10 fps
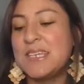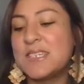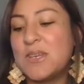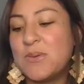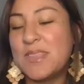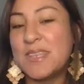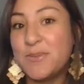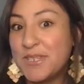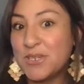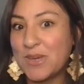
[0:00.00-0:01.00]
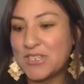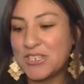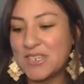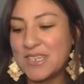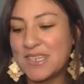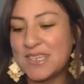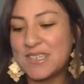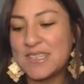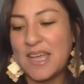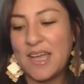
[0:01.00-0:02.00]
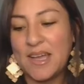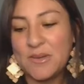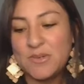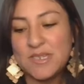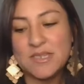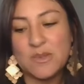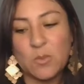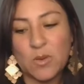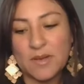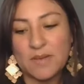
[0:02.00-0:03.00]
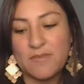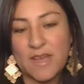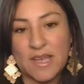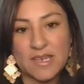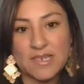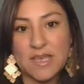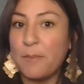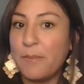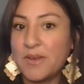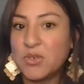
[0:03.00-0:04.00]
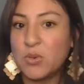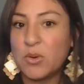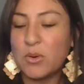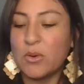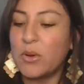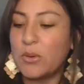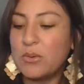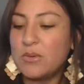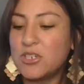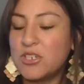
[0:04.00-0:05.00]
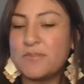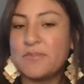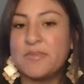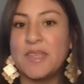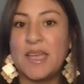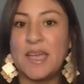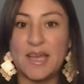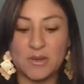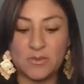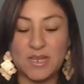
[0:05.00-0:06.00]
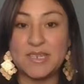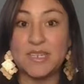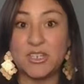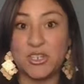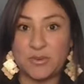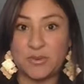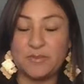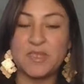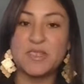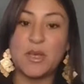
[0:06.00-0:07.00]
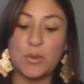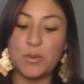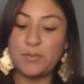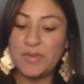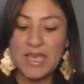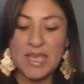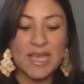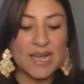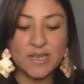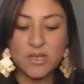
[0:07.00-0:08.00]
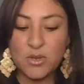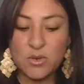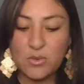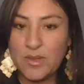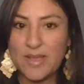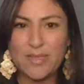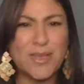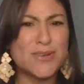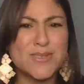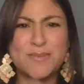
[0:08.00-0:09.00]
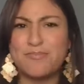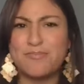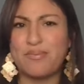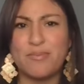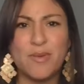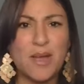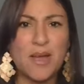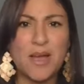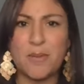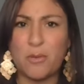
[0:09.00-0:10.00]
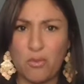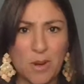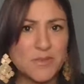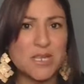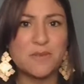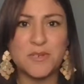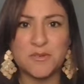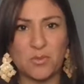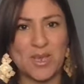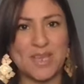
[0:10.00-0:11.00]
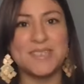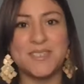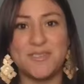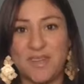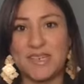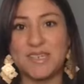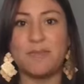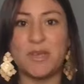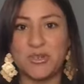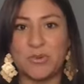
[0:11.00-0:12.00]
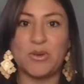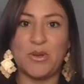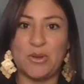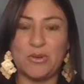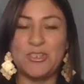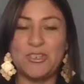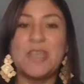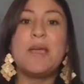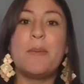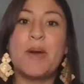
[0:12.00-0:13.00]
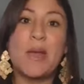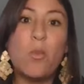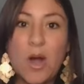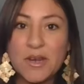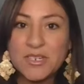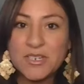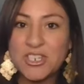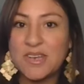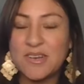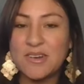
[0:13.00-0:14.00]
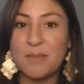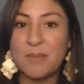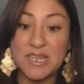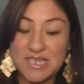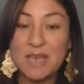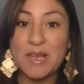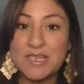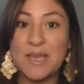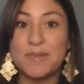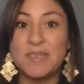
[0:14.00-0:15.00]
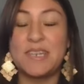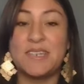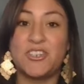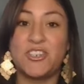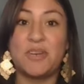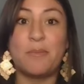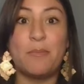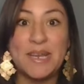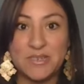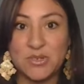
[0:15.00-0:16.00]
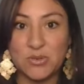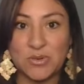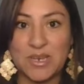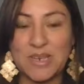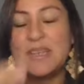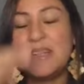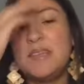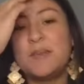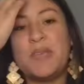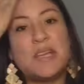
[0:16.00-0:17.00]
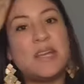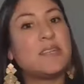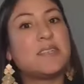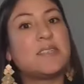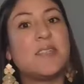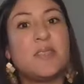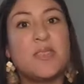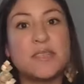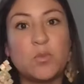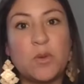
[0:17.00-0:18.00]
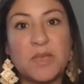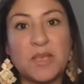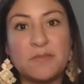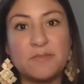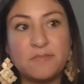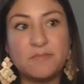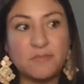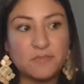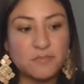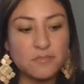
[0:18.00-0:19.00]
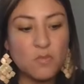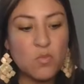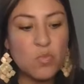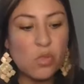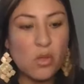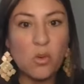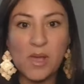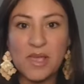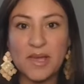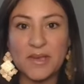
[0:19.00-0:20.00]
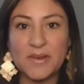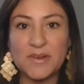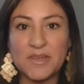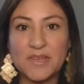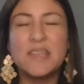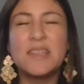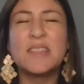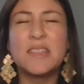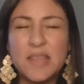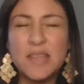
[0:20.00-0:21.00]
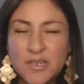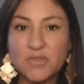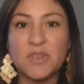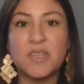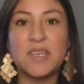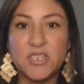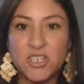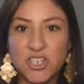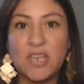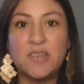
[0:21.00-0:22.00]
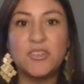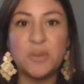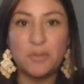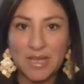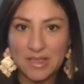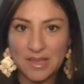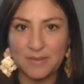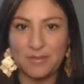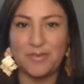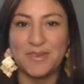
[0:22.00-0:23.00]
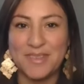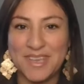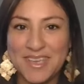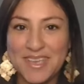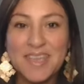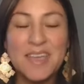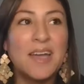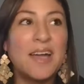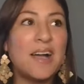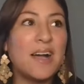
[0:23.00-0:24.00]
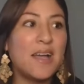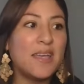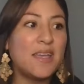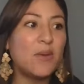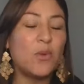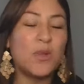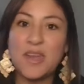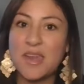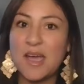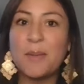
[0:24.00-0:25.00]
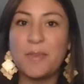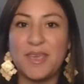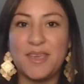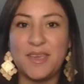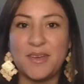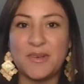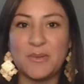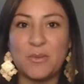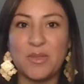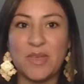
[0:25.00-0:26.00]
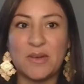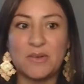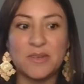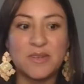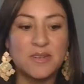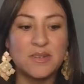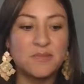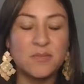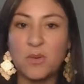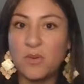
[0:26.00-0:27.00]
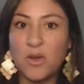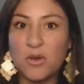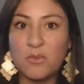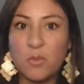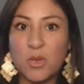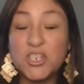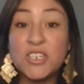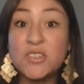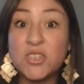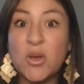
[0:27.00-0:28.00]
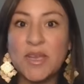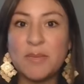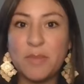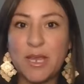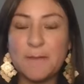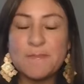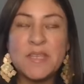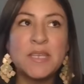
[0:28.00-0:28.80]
So this week's question is: How does someone find a mentor or coach? How did you? So I know that there's a crap ton of different ways to find a mentor or coach, but I want to share, I'm going to take my time today to share my story because this woman who I hired literally has changed my life. Like I would not be here without her what she saw in me.